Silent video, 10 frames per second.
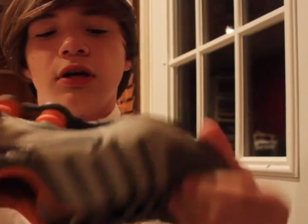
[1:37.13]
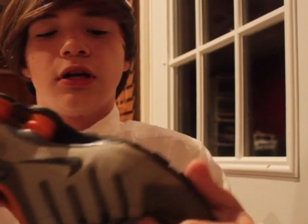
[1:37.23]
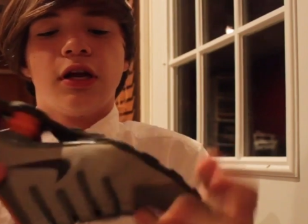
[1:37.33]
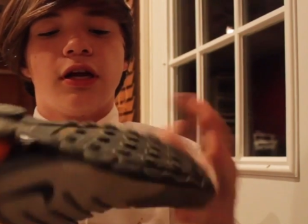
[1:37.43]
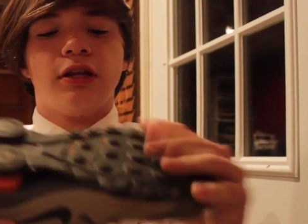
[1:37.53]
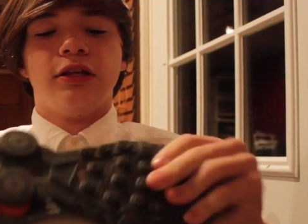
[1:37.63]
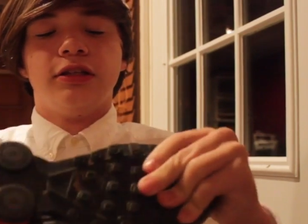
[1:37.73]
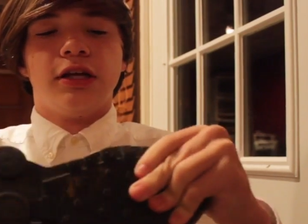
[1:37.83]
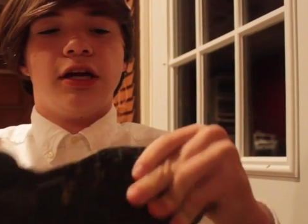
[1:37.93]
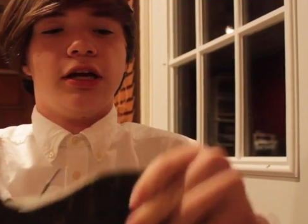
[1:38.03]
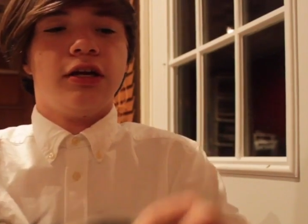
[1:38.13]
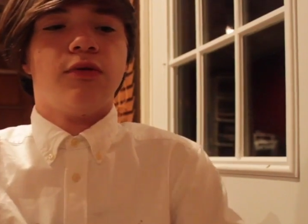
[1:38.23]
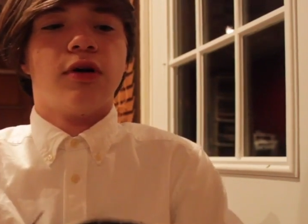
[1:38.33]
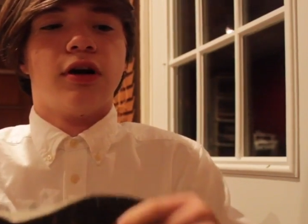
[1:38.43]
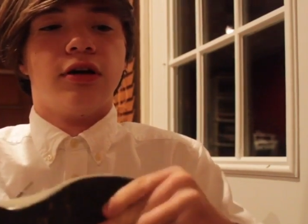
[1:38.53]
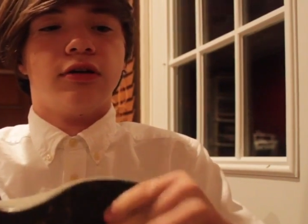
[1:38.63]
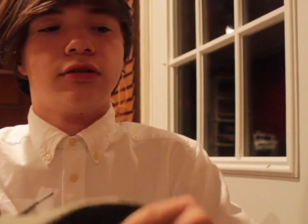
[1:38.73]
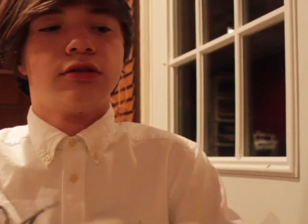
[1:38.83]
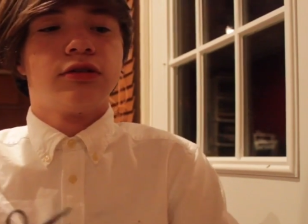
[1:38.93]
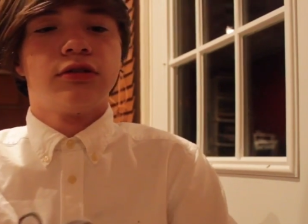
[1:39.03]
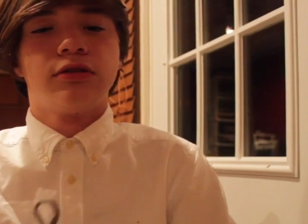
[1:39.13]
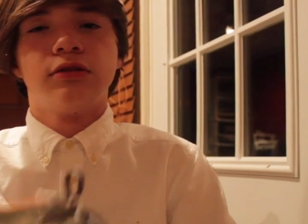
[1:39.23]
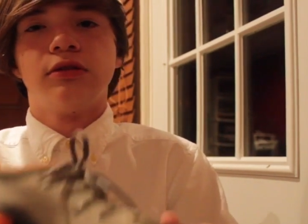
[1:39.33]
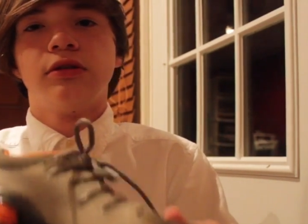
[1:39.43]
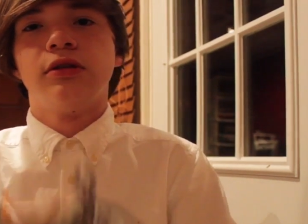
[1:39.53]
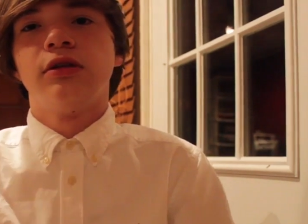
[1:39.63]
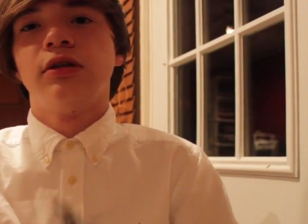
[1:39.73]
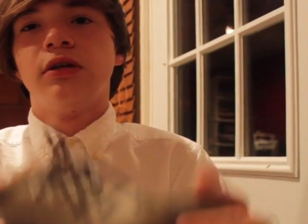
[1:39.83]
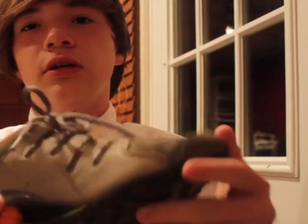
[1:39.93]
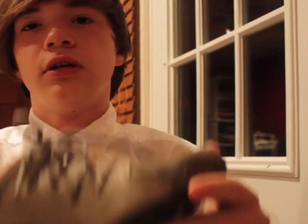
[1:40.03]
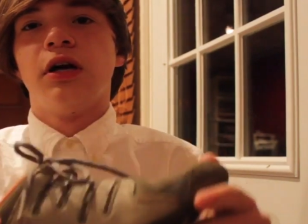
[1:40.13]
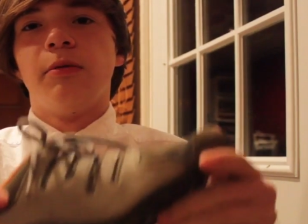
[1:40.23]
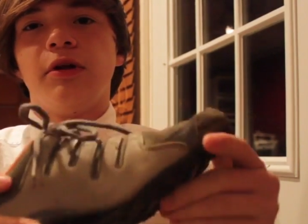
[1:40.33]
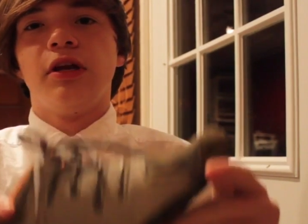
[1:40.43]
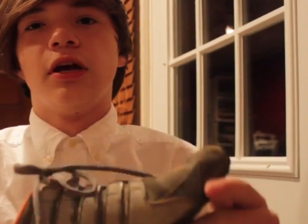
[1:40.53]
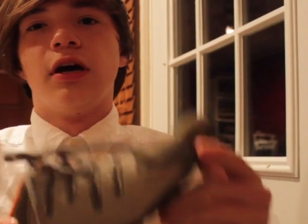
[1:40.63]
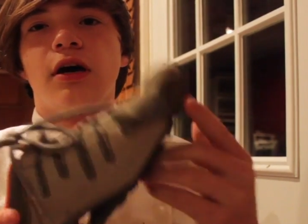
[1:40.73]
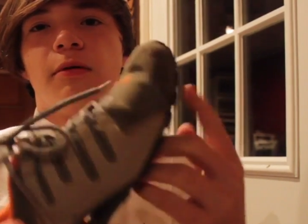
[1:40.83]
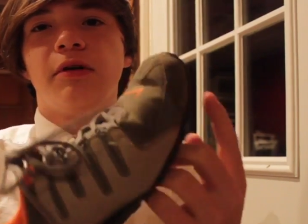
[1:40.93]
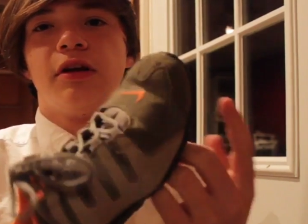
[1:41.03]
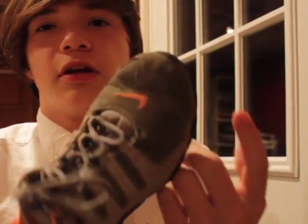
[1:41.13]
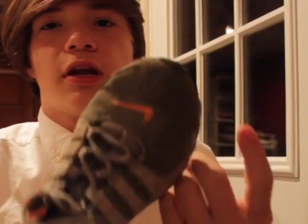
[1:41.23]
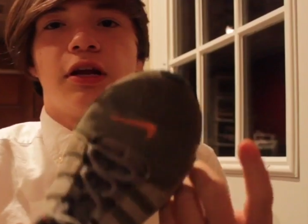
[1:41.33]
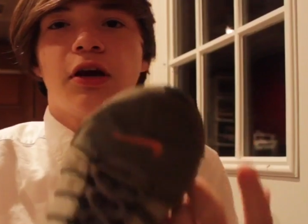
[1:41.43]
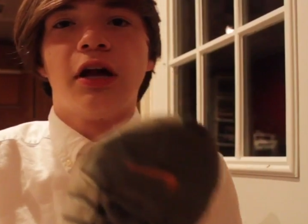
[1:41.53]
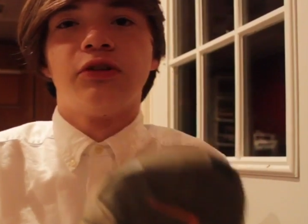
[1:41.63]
Can't get these anywhere else. Like you gotta